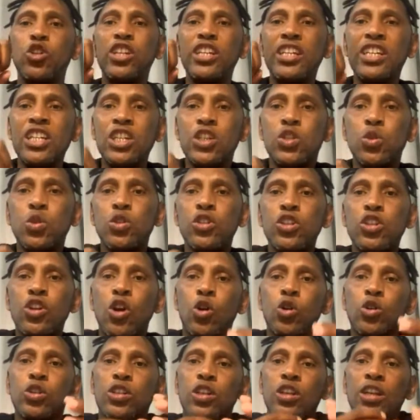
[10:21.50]
need to,
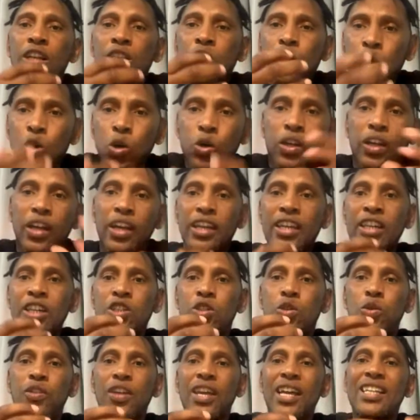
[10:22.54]
look
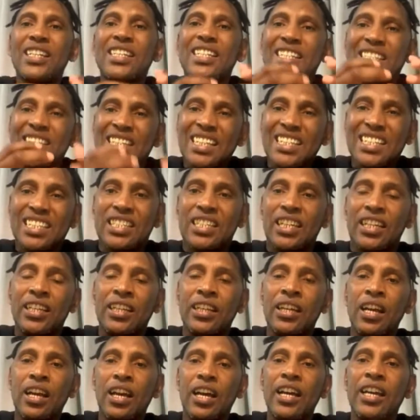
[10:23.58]
into the
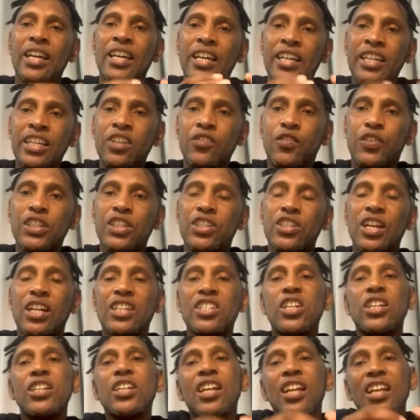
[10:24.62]
existing
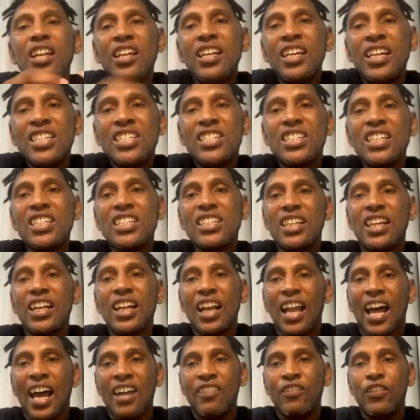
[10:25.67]
infrastructure and the existing
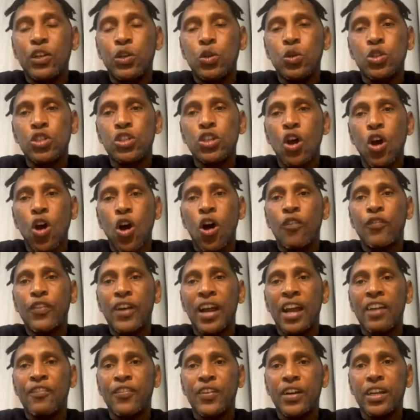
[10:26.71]
livelihoods of
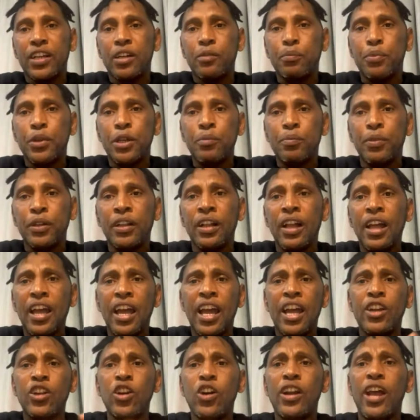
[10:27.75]
African people,
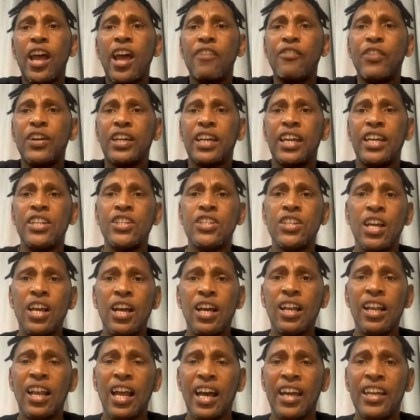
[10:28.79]
and not have a case
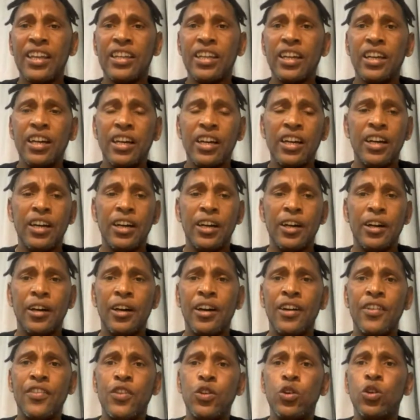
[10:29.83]
like
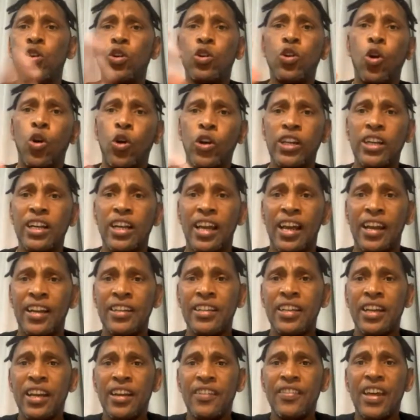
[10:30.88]
the Ogoni
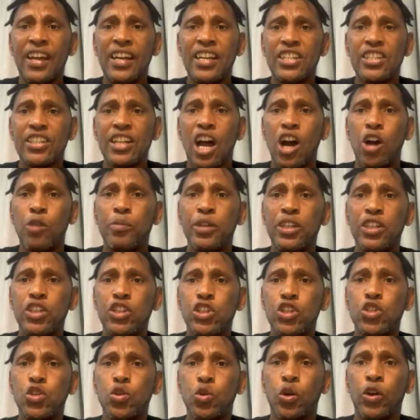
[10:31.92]
land that is now being
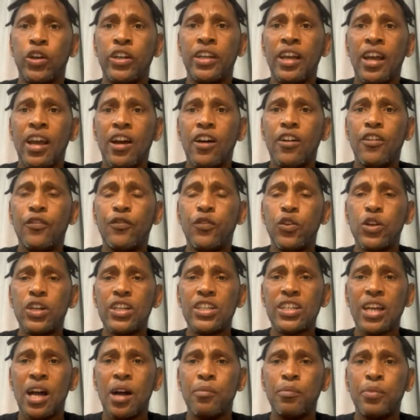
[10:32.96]
destroyed, for
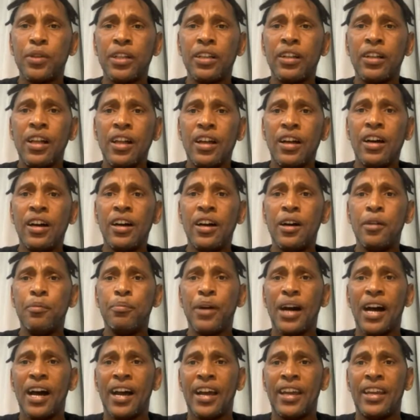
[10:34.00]
example,
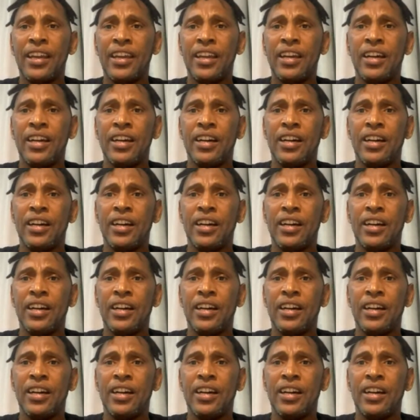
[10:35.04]
by